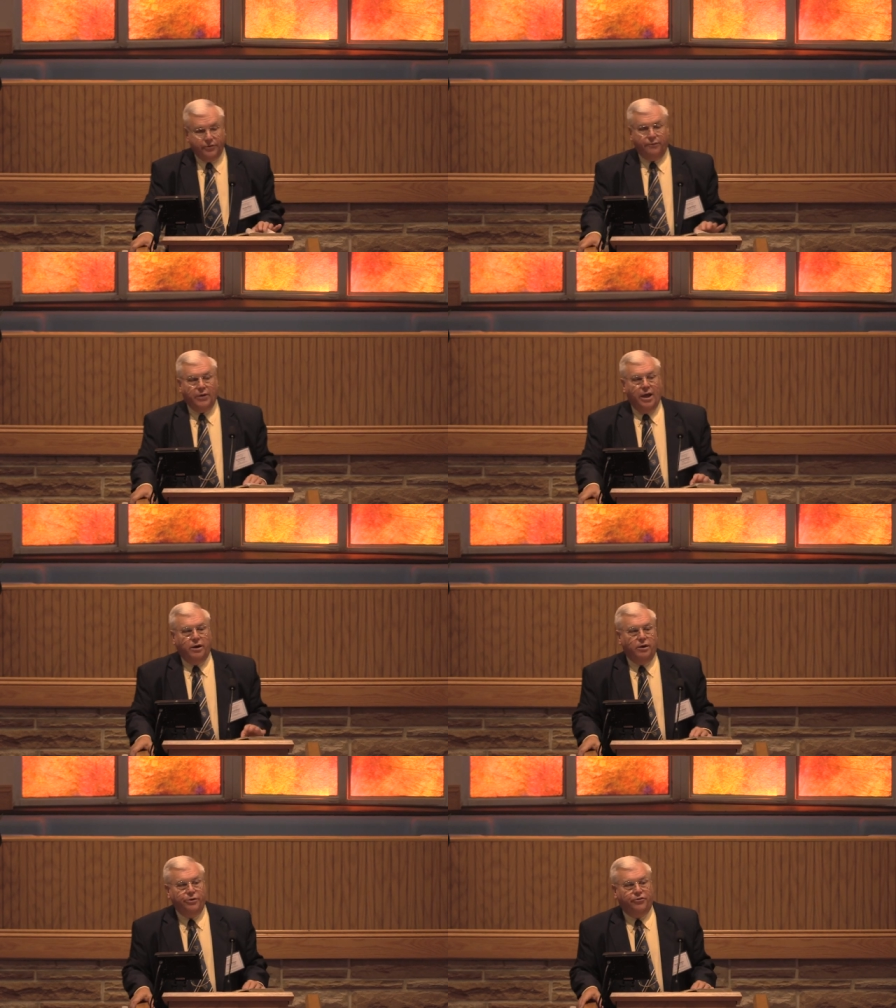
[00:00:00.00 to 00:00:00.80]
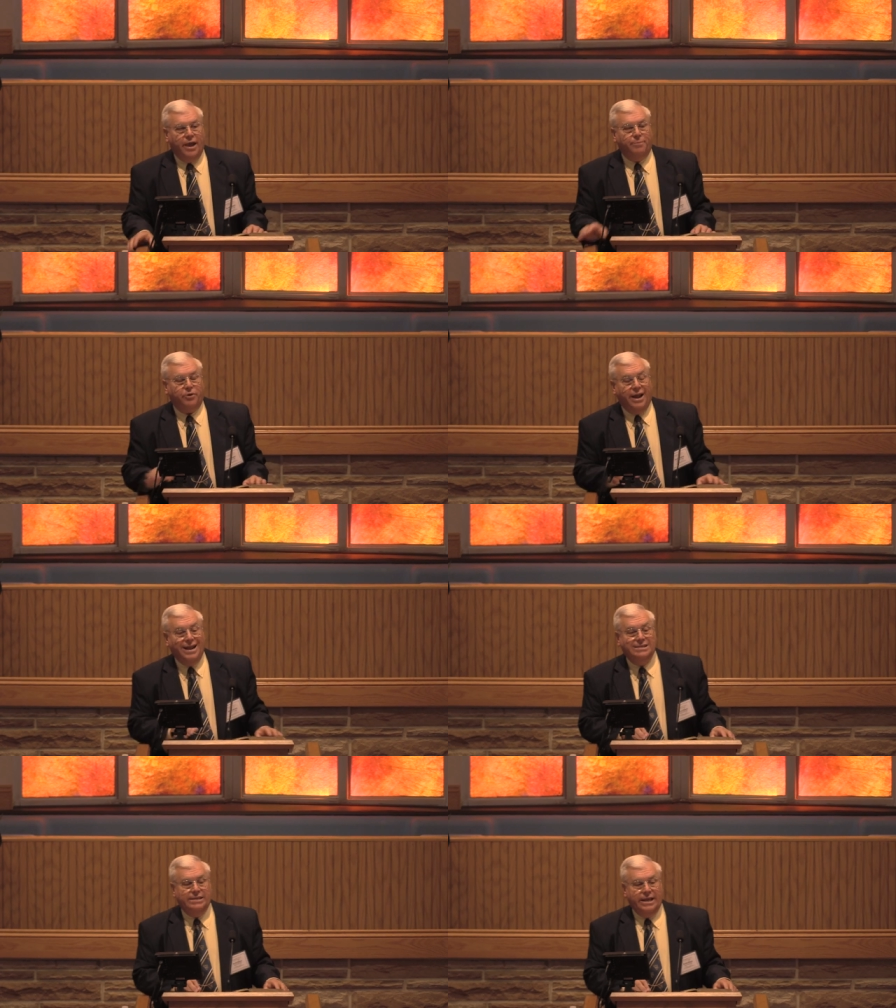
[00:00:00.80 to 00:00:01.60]
is found in Luke chapter
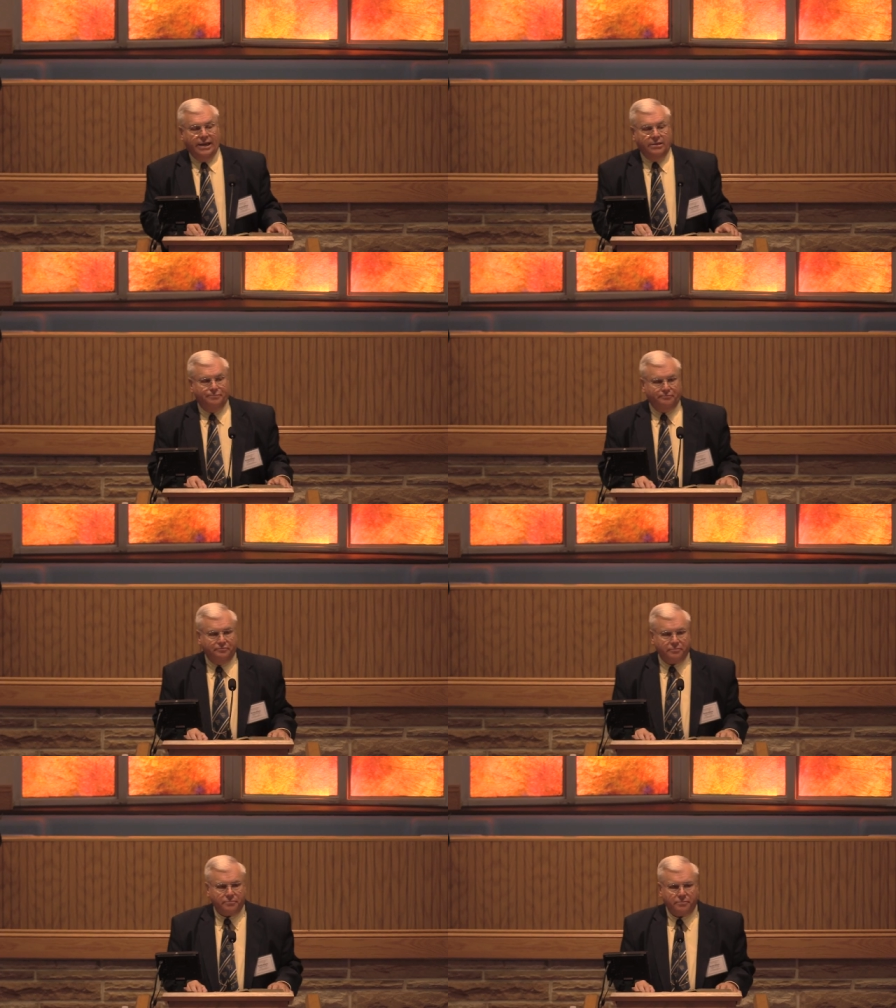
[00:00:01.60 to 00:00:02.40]
18.